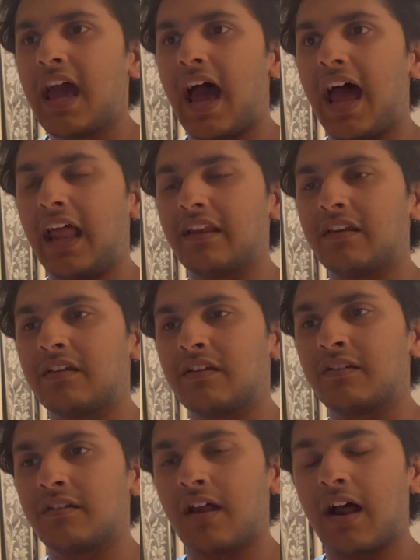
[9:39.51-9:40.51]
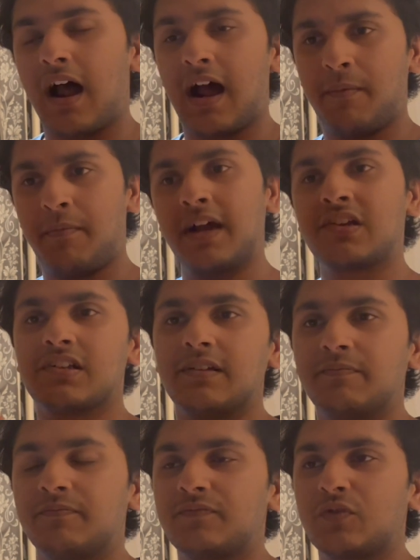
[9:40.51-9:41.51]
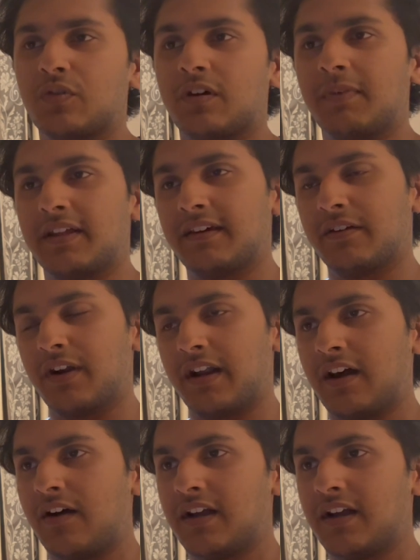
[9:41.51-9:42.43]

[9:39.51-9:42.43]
And I'm actually talking about that right now.